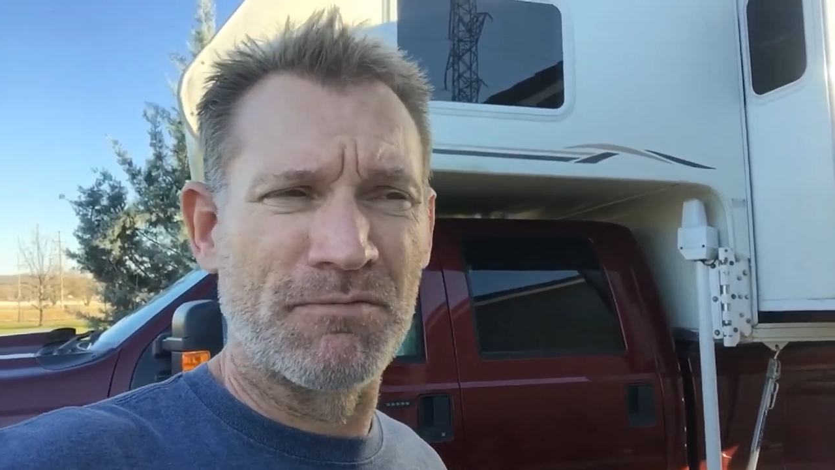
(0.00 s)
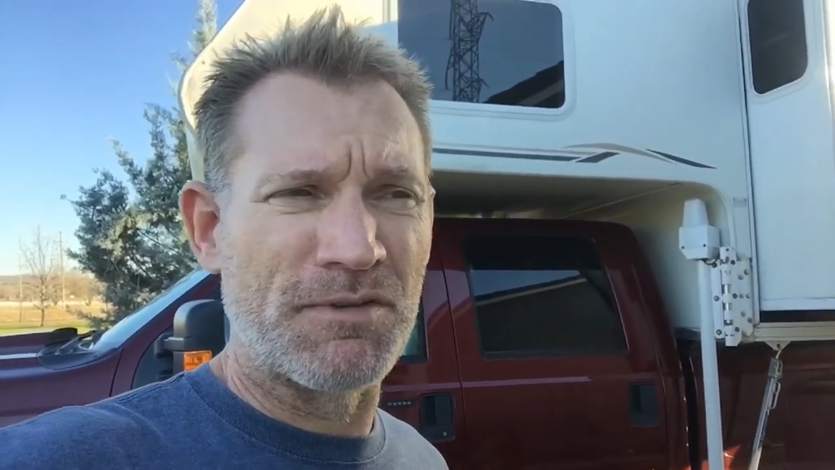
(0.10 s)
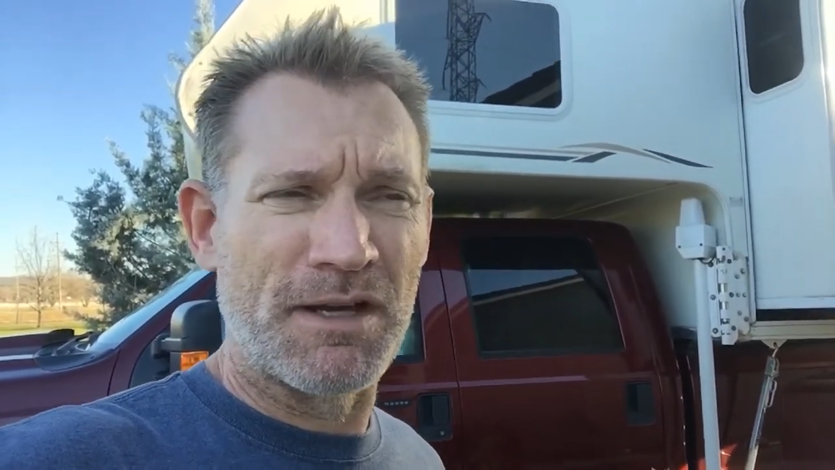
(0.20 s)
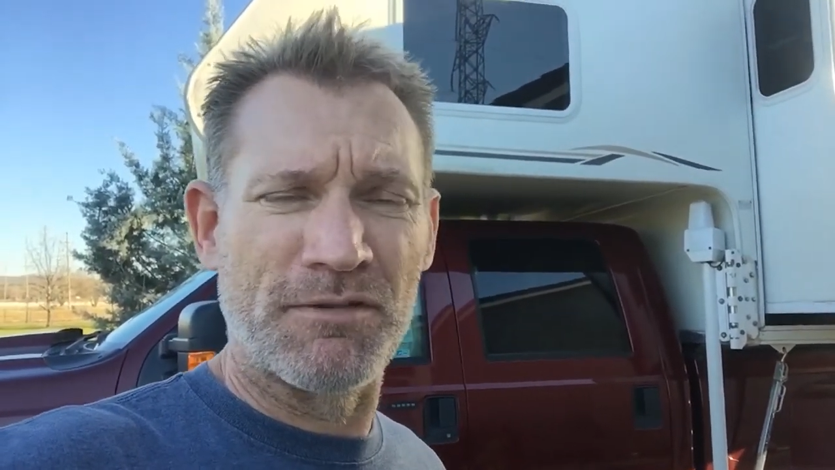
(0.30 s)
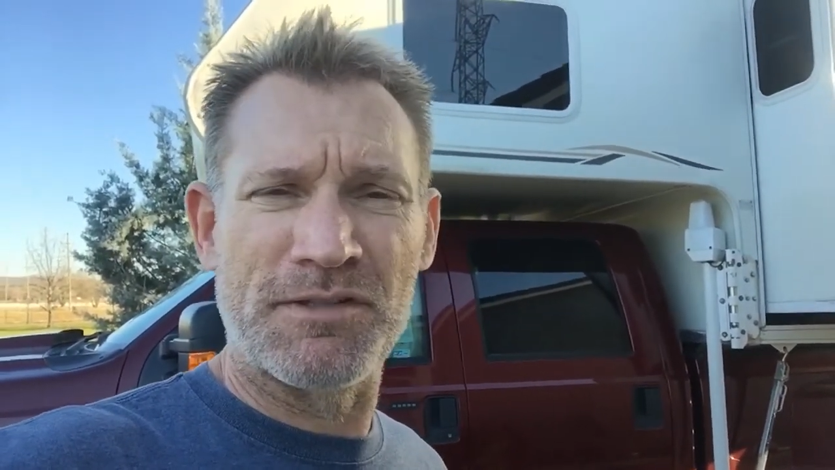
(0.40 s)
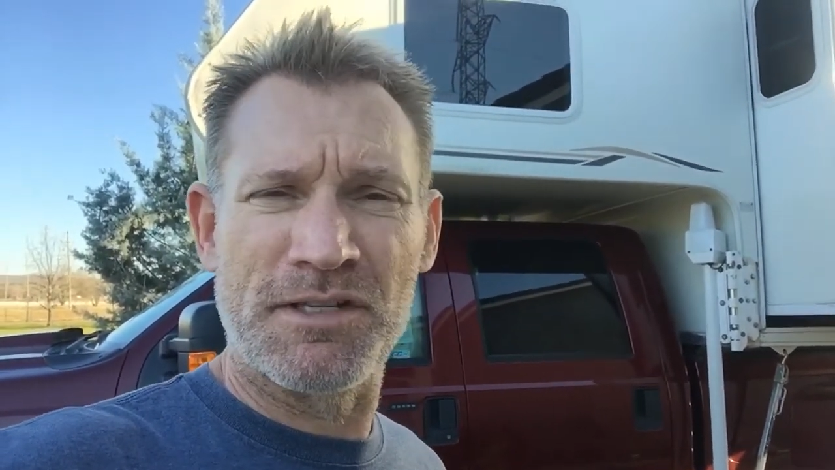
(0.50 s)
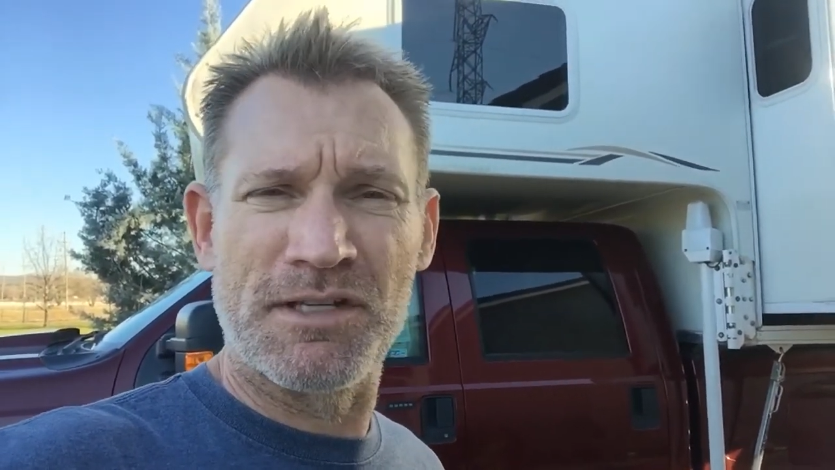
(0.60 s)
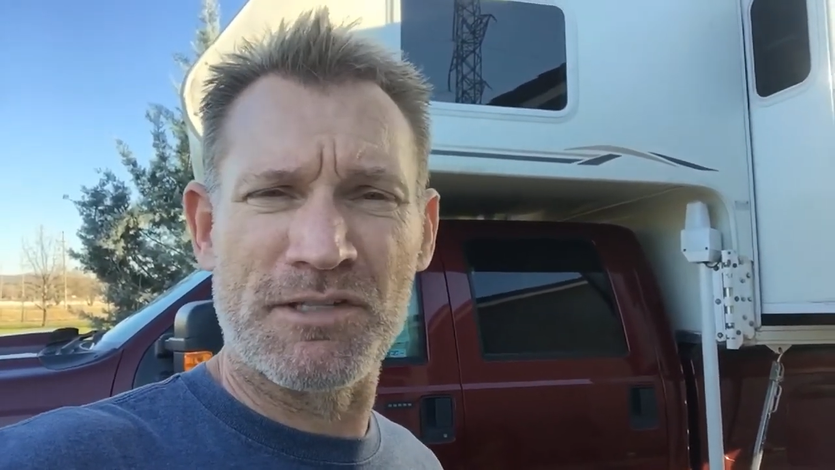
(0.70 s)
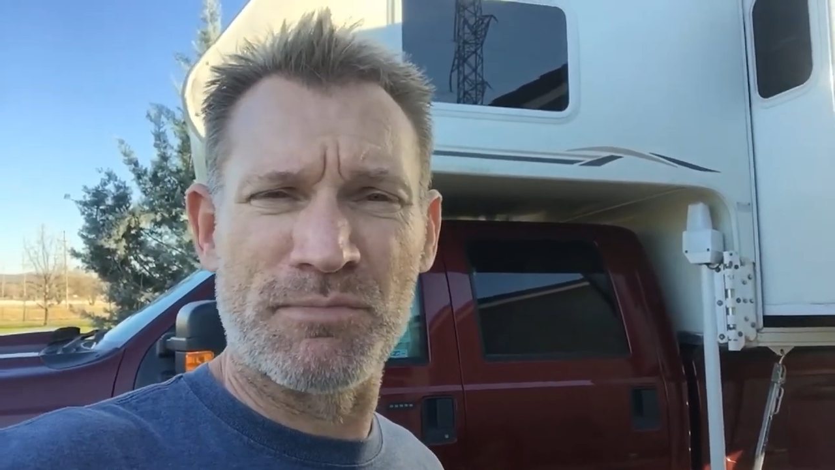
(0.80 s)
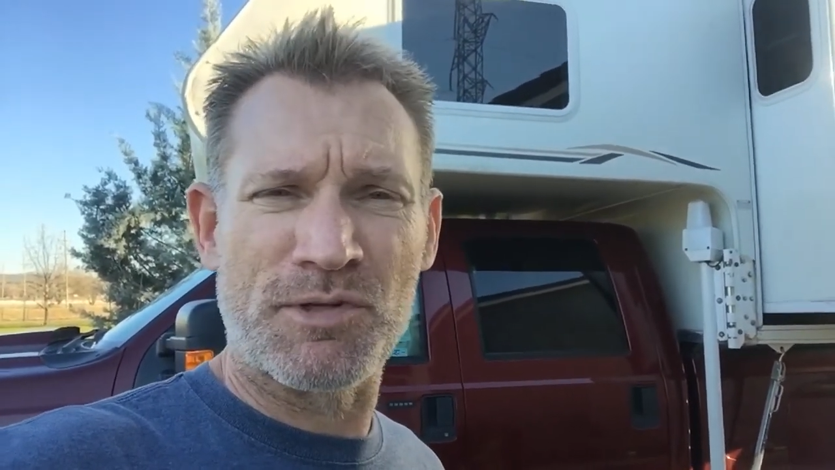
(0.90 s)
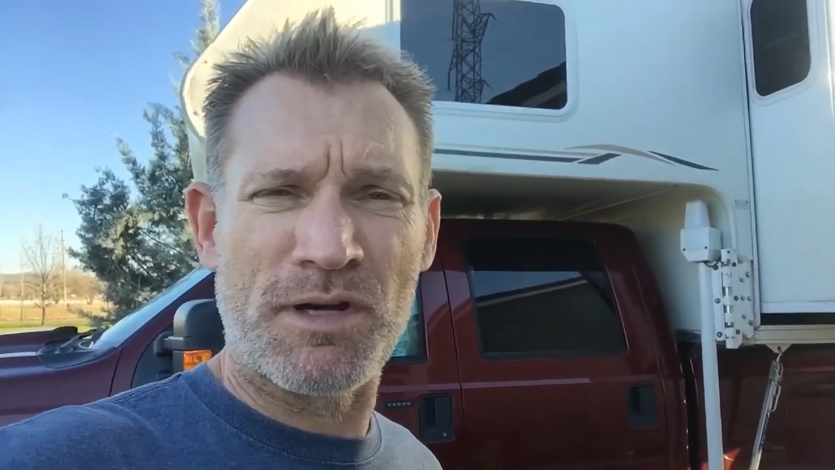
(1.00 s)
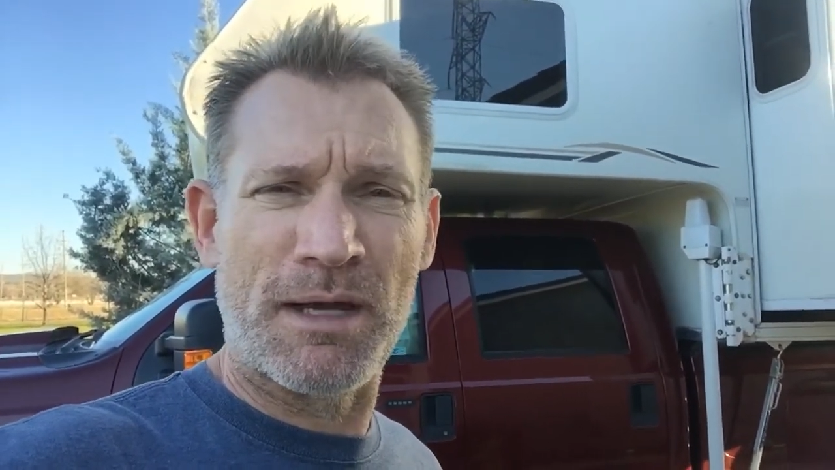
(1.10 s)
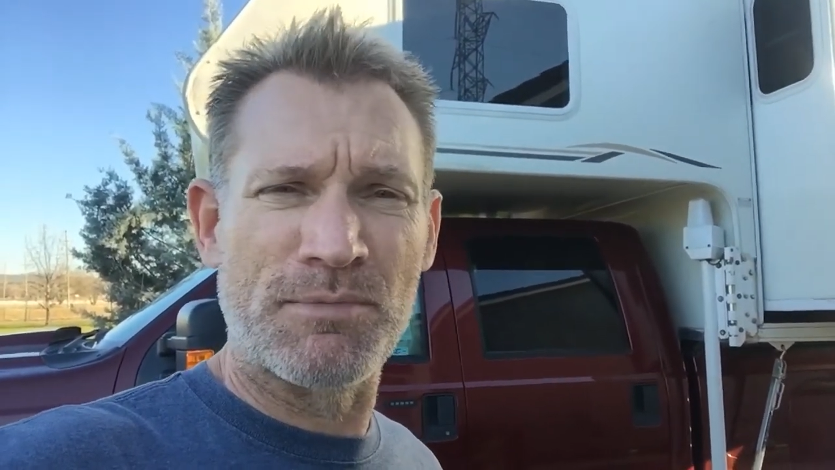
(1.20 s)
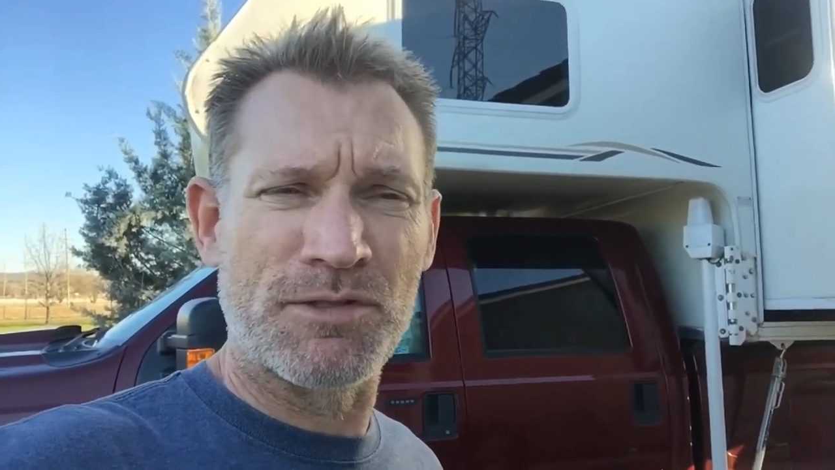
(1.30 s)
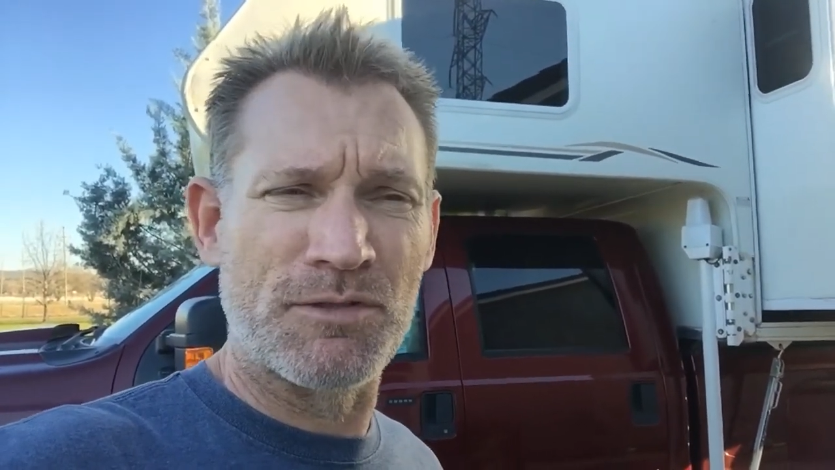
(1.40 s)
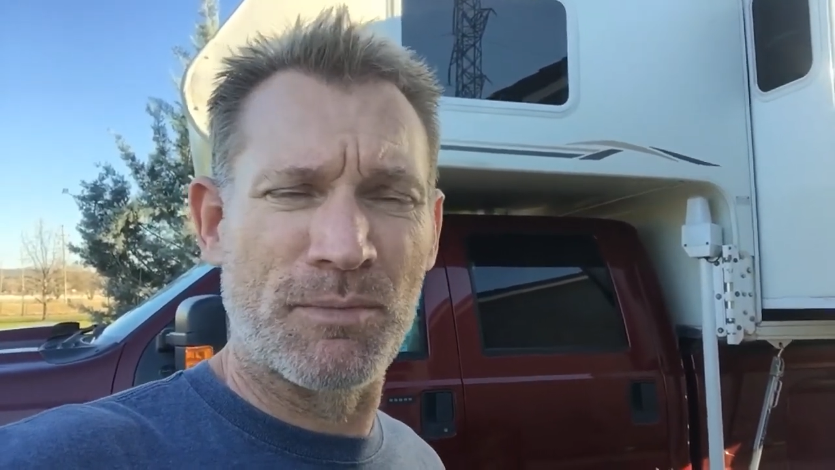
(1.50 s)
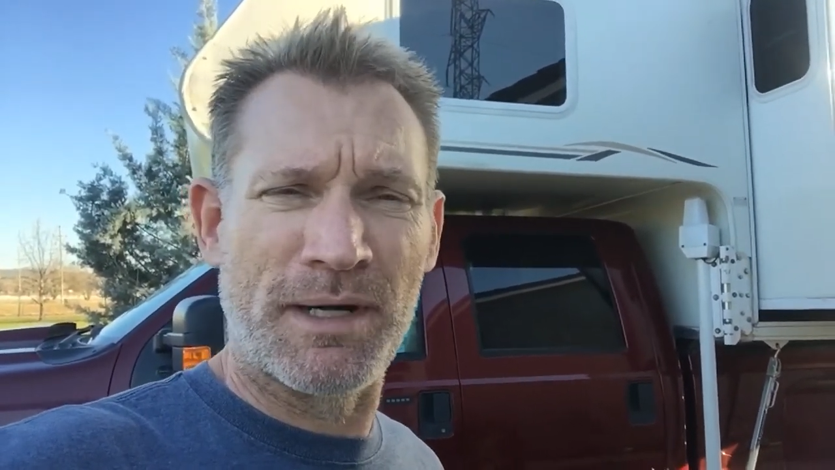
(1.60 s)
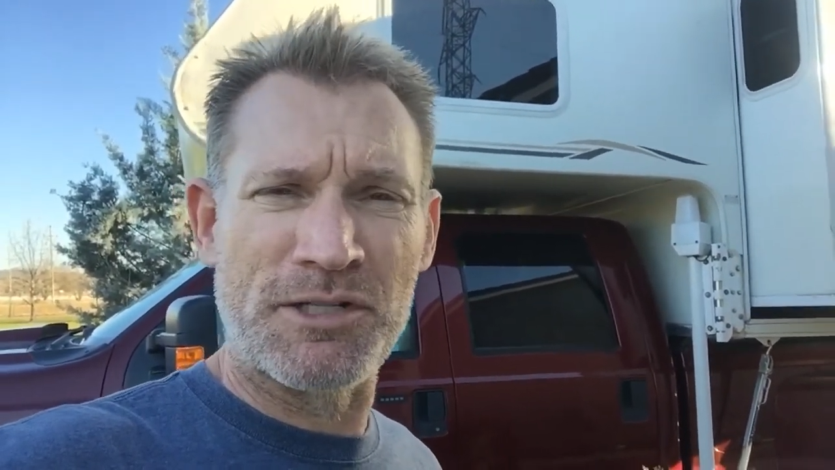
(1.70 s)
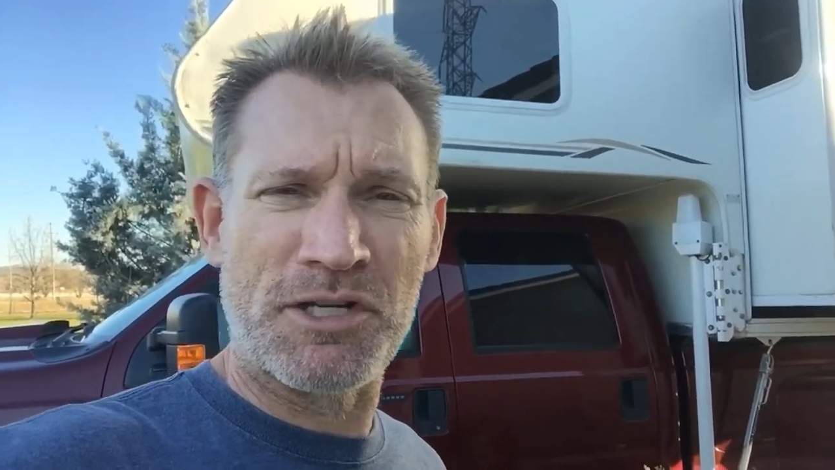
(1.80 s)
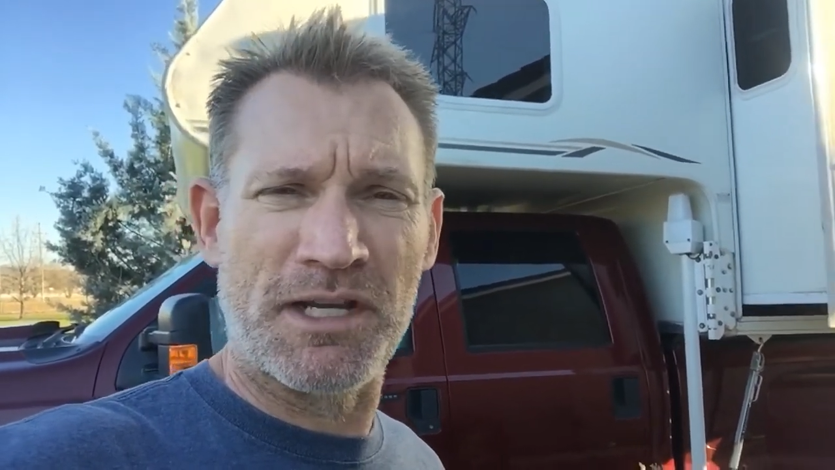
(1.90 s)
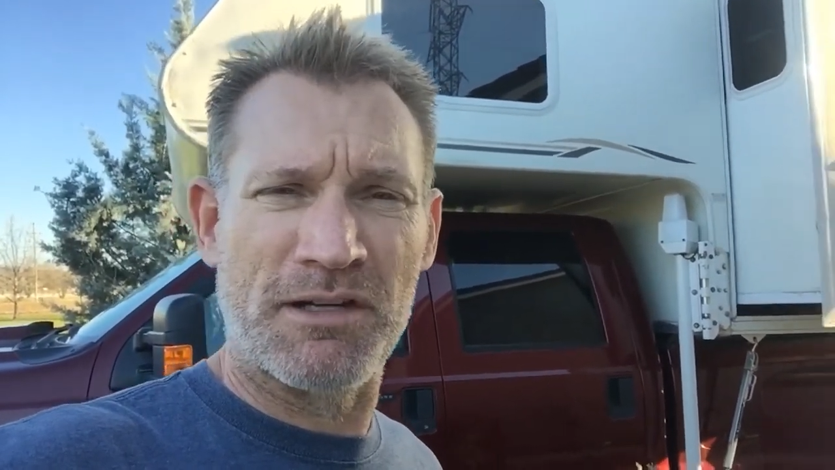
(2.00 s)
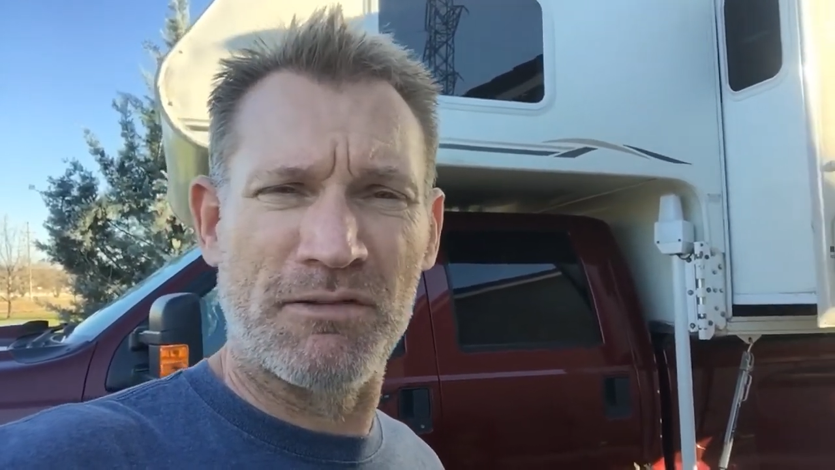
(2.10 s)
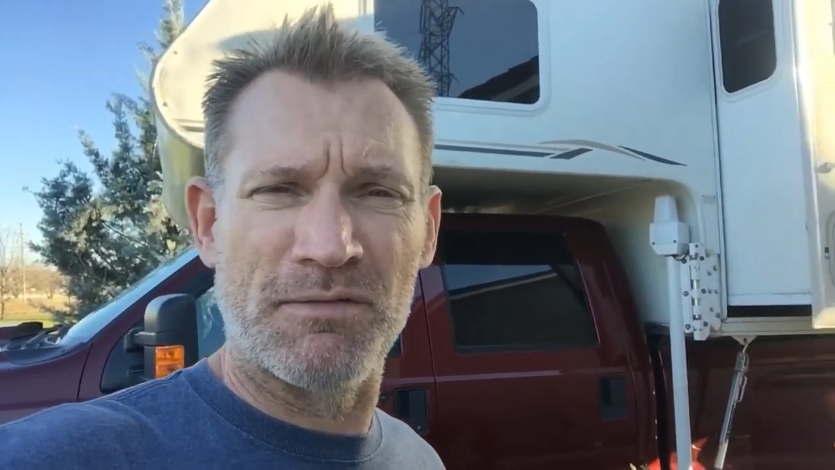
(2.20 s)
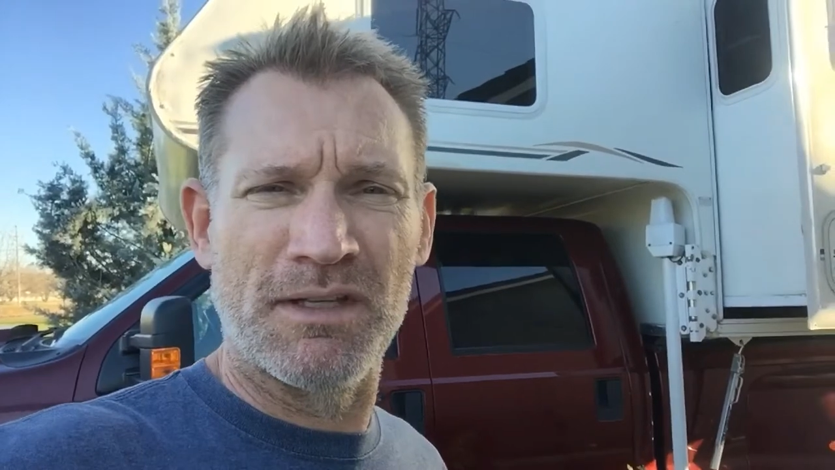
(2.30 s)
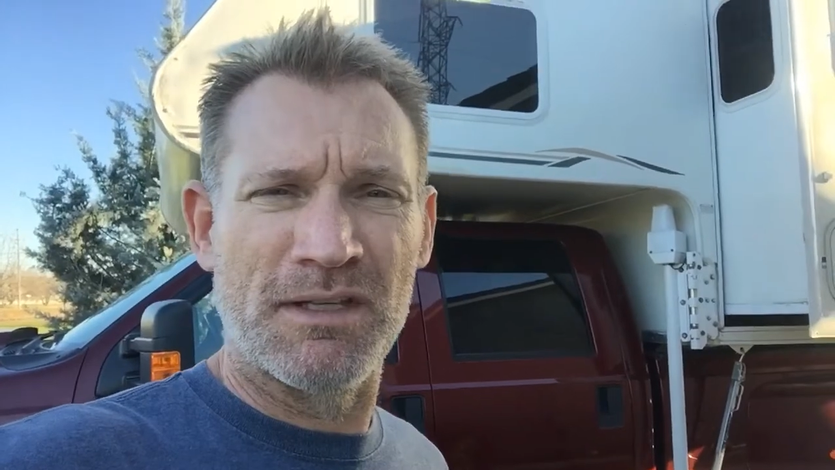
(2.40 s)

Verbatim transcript: if you haven't uh, subscribed to my channel,